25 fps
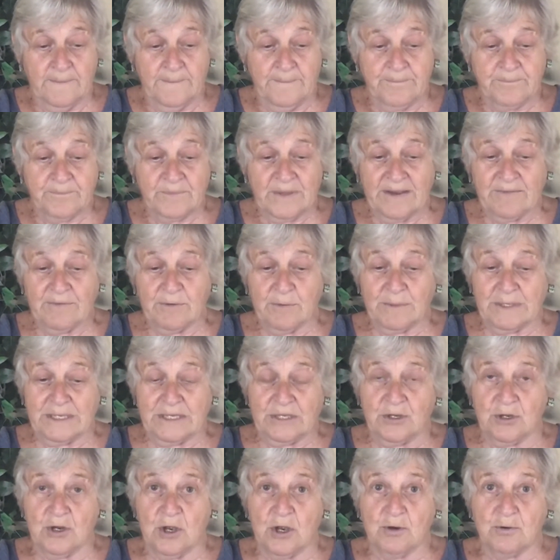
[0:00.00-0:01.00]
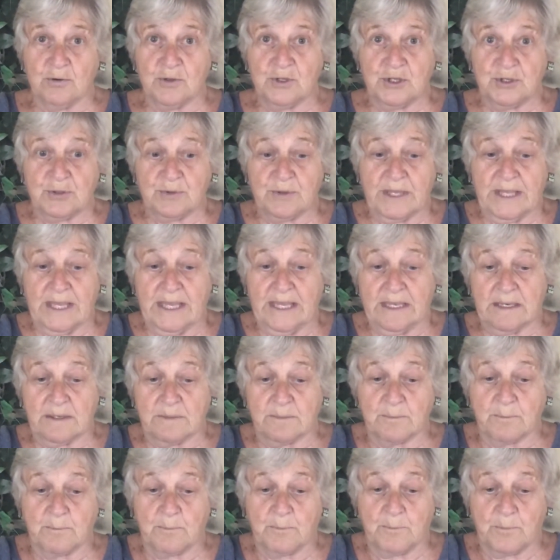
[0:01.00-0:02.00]
Everyone knows you can't
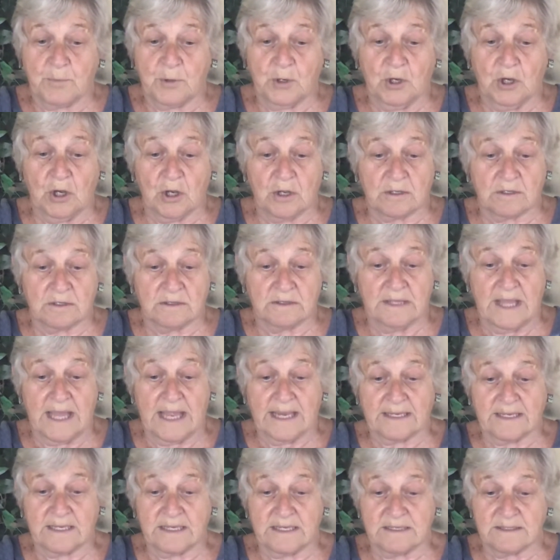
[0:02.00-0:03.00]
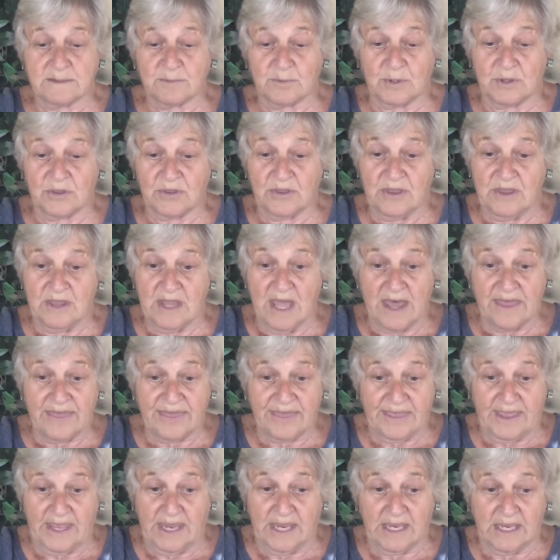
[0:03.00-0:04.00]
cook latkes with
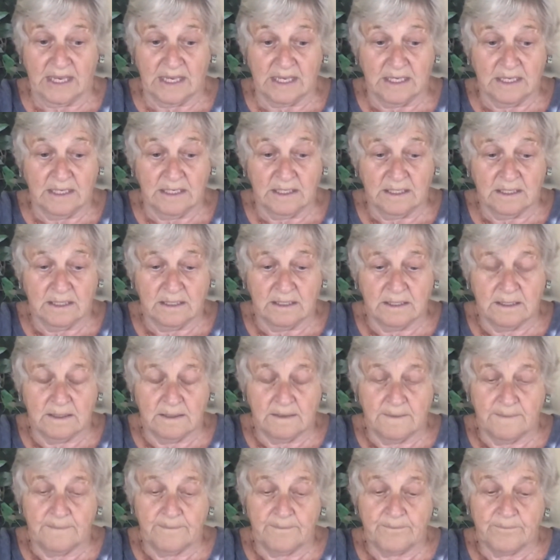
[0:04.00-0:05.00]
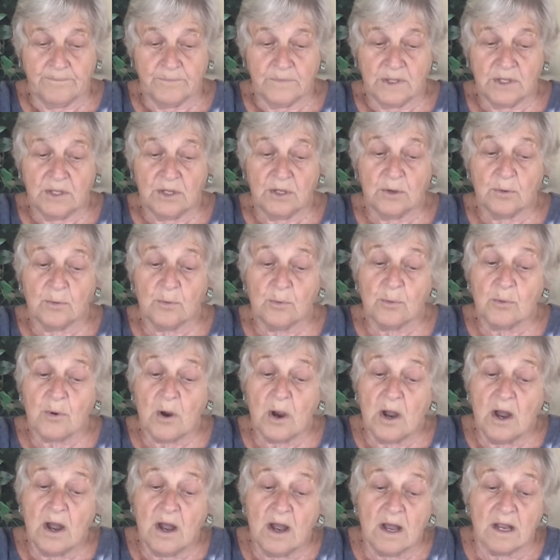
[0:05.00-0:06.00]
nothing." "You're
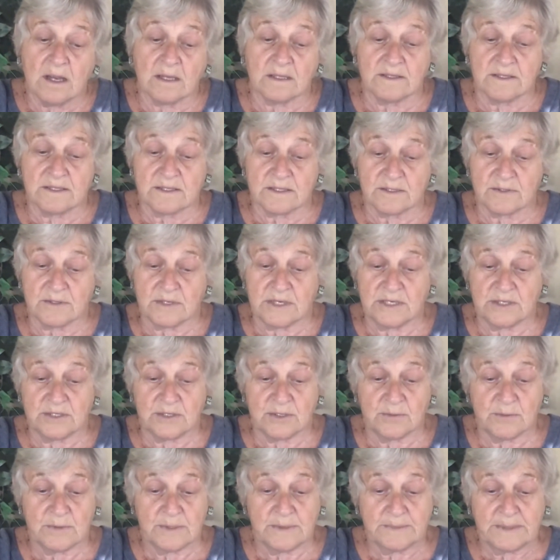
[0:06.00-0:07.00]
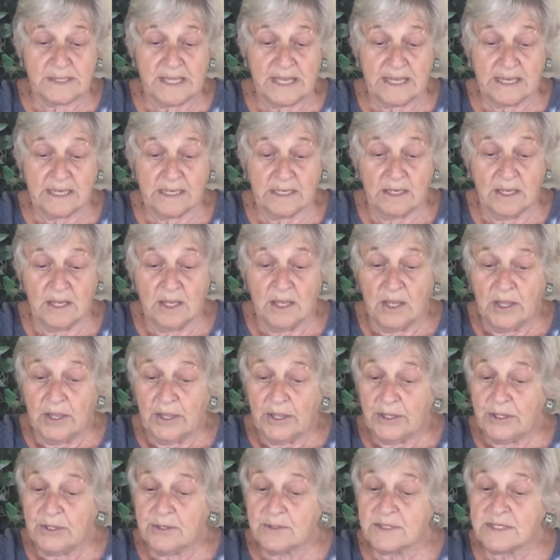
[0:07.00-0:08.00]
wrong," the stranger replied.
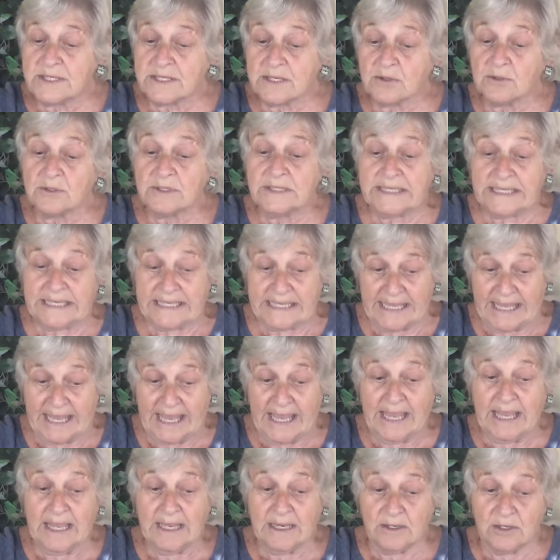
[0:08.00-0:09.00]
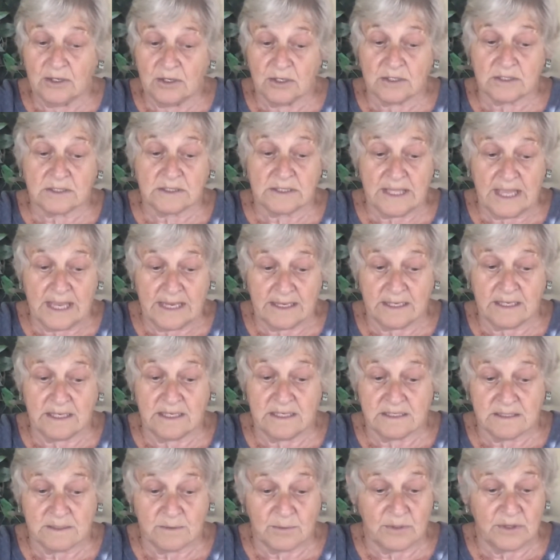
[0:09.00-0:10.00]
"You certainly can cook
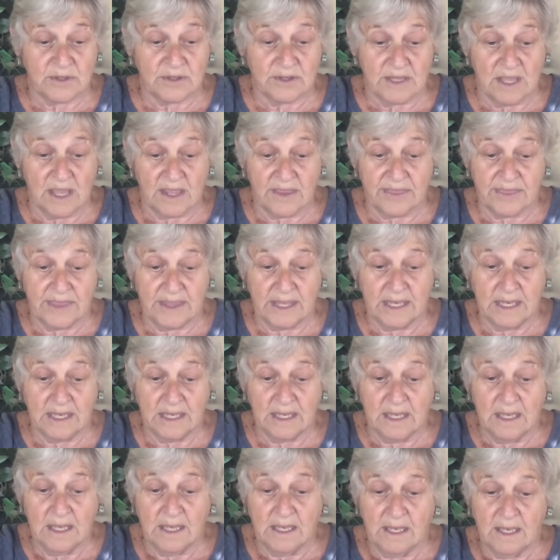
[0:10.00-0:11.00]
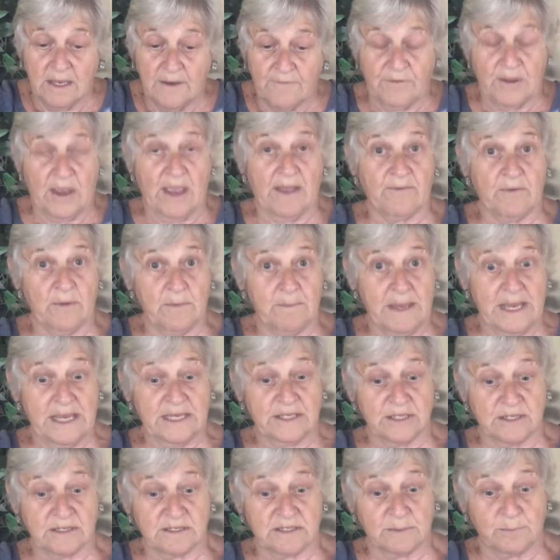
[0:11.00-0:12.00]
latkes with nothing if you have a
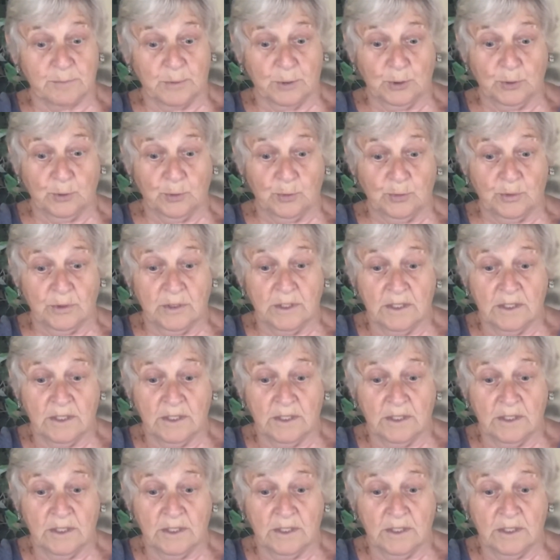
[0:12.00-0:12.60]
magic spoon."